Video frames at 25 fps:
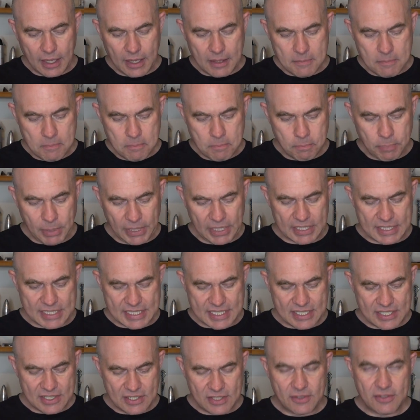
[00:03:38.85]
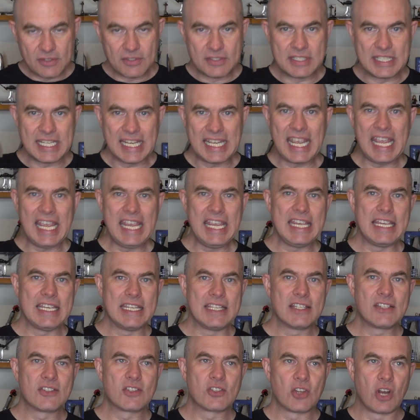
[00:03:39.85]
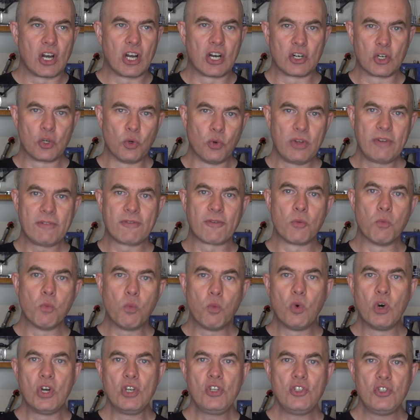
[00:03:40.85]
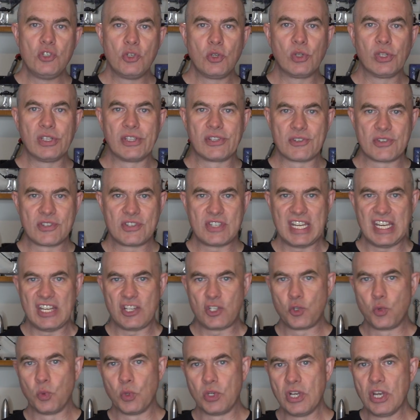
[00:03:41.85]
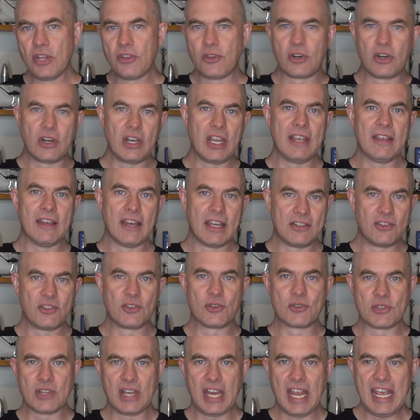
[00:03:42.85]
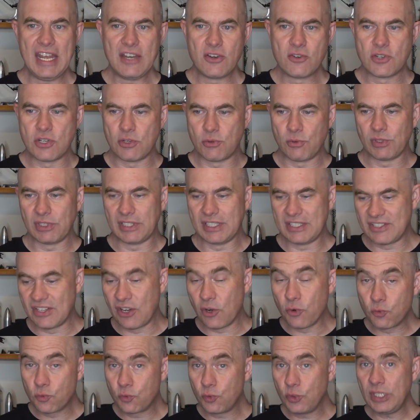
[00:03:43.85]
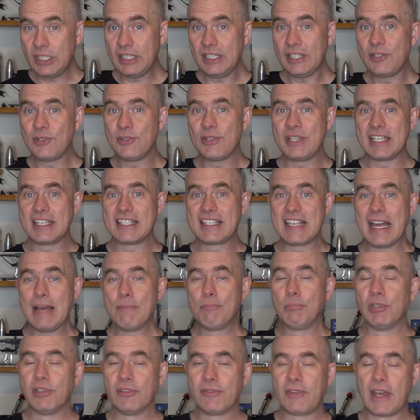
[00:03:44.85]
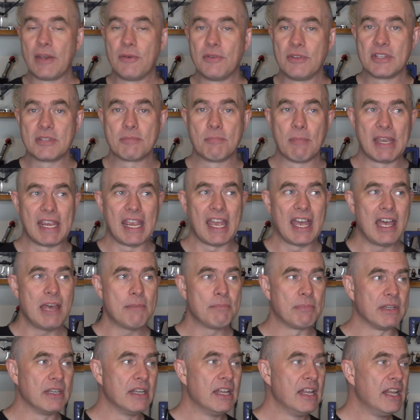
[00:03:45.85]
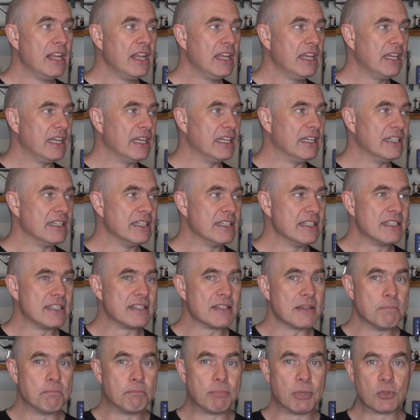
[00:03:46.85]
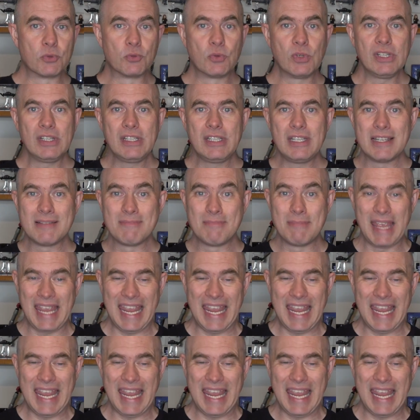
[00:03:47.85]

but decays are going from one nuclear state to another and there's an energy release. And a really good example of how this might happen is beryllium